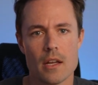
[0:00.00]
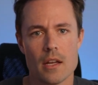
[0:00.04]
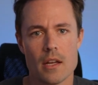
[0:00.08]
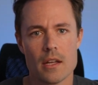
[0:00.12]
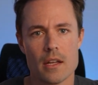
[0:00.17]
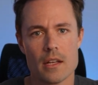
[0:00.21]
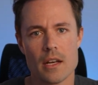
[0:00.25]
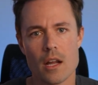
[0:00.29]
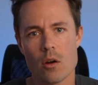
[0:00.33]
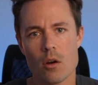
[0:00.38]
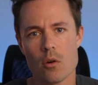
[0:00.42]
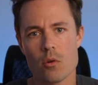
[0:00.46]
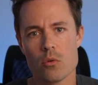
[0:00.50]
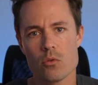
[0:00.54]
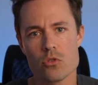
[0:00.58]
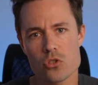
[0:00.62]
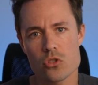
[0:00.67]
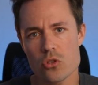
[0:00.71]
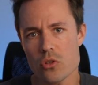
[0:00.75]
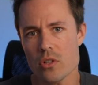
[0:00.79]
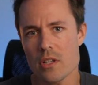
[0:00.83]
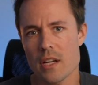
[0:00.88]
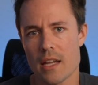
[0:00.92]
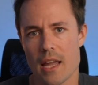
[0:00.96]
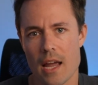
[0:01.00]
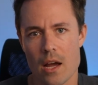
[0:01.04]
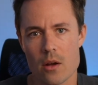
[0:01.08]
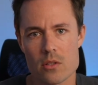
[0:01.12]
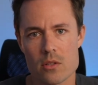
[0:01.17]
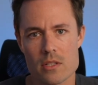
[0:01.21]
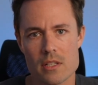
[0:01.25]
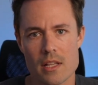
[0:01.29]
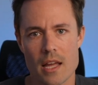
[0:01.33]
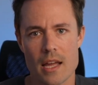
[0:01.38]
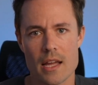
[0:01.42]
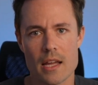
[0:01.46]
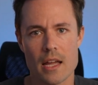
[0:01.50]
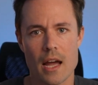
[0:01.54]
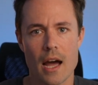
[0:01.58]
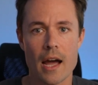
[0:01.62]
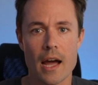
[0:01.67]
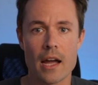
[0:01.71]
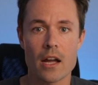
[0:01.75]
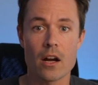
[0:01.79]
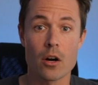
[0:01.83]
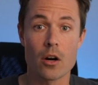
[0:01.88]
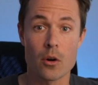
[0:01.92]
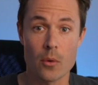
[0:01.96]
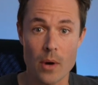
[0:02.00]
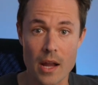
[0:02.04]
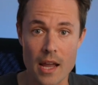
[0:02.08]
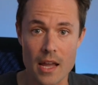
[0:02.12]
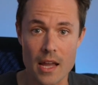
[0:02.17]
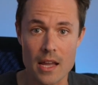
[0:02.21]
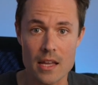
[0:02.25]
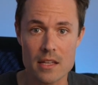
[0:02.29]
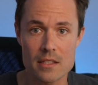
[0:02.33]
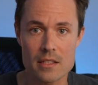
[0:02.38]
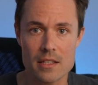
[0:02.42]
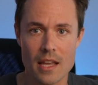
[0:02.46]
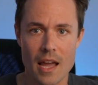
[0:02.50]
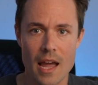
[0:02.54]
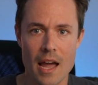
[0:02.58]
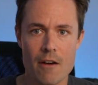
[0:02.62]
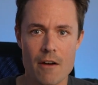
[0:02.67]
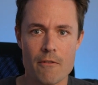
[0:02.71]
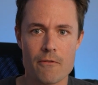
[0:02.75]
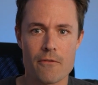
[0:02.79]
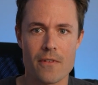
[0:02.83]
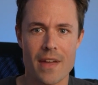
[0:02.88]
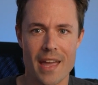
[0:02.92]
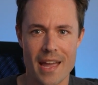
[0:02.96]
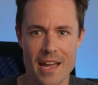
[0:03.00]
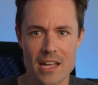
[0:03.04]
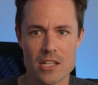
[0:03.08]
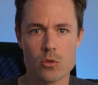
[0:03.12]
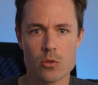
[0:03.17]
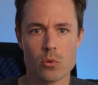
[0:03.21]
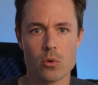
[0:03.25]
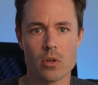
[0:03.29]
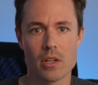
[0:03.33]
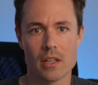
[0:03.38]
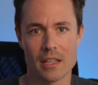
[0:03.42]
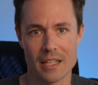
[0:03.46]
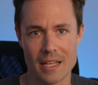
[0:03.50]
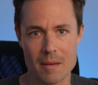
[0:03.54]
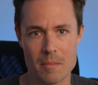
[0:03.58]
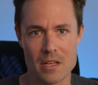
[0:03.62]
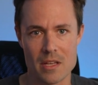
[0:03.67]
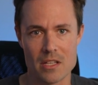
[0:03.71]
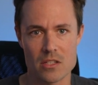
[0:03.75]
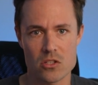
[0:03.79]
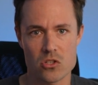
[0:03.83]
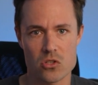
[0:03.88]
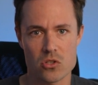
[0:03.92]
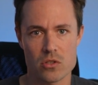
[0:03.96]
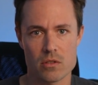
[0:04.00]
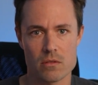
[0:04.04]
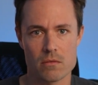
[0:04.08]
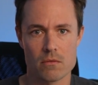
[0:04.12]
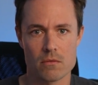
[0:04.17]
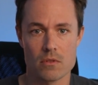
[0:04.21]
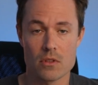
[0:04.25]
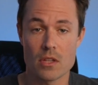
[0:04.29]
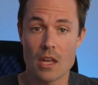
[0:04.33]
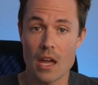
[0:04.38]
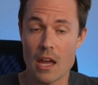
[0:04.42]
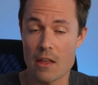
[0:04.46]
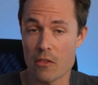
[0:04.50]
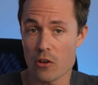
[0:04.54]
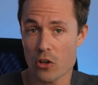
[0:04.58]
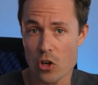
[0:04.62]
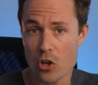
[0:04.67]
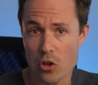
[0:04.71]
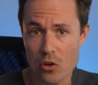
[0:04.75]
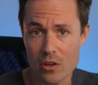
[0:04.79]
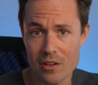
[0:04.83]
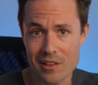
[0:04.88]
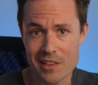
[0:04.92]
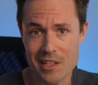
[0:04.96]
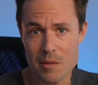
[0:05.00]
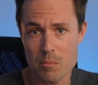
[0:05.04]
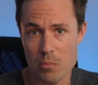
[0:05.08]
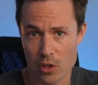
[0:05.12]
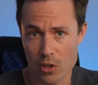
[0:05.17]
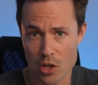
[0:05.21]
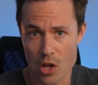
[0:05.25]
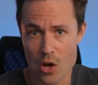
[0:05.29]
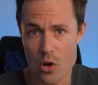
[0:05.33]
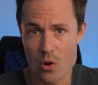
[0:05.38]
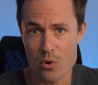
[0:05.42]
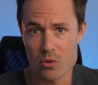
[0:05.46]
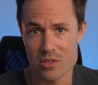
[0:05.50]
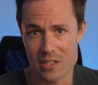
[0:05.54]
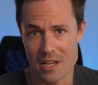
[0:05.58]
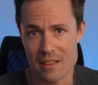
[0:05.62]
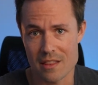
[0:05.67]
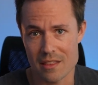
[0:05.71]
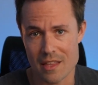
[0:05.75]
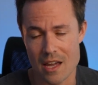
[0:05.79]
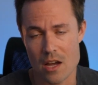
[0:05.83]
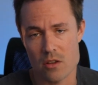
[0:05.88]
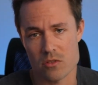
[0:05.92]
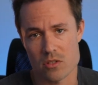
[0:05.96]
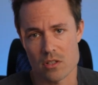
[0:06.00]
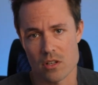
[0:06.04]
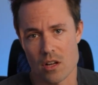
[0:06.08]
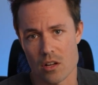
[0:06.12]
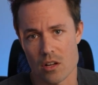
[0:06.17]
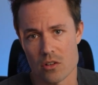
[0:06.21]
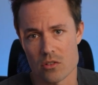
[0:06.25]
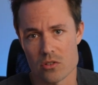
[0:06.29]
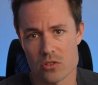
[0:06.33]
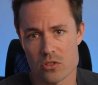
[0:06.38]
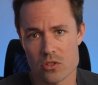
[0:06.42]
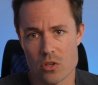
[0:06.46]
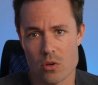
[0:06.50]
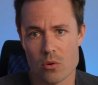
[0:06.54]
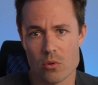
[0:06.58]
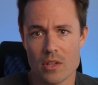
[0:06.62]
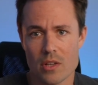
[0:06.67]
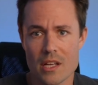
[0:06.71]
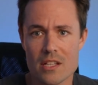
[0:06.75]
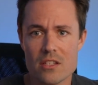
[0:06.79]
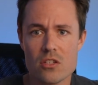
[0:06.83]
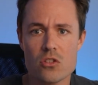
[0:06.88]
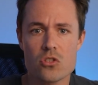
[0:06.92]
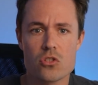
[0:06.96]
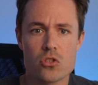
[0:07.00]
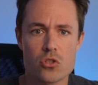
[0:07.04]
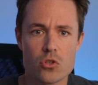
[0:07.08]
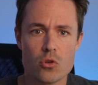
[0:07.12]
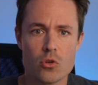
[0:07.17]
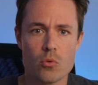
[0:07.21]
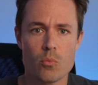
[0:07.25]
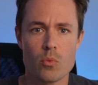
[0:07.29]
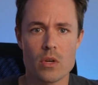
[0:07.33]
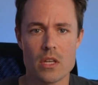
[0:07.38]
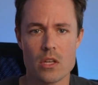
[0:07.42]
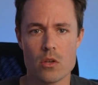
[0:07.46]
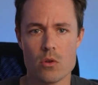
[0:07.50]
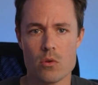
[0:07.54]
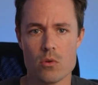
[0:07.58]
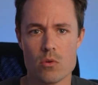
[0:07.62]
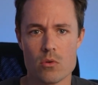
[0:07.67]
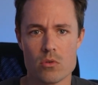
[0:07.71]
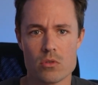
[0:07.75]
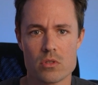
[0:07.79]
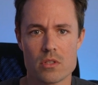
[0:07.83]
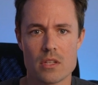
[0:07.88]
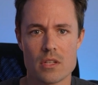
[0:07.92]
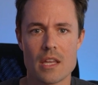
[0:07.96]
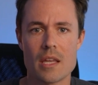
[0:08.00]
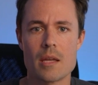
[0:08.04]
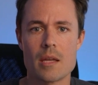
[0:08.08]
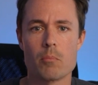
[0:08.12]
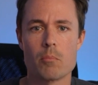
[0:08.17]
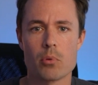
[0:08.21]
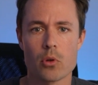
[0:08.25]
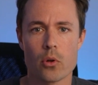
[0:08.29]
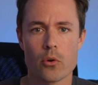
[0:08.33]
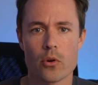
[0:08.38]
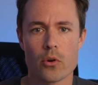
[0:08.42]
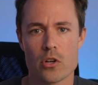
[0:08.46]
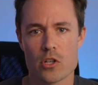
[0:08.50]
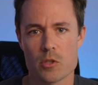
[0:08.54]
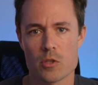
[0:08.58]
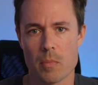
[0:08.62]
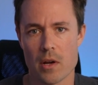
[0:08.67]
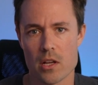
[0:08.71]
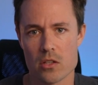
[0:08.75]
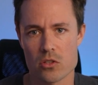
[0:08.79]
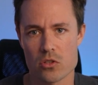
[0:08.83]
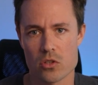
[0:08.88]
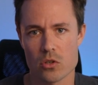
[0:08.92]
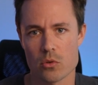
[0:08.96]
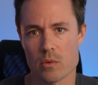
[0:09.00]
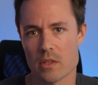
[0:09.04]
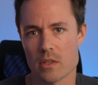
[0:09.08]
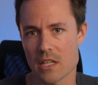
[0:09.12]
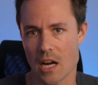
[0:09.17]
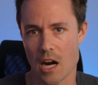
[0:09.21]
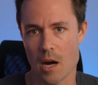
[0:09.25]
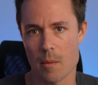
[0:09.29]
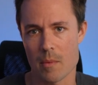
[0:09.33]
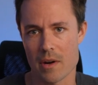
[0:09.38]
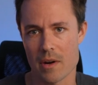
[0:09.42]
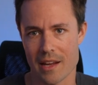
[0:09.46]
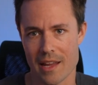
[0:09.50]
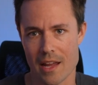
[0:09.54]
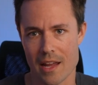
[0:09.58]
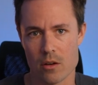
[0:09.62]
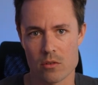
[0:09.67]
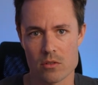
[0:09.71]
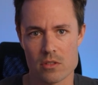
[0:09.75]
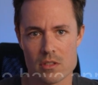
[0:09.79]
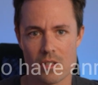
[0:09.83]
Now, certain accounts like IRAs have annual limits, and they're currently below $10,000. So let's assume we use employer-sponsored retirement accounts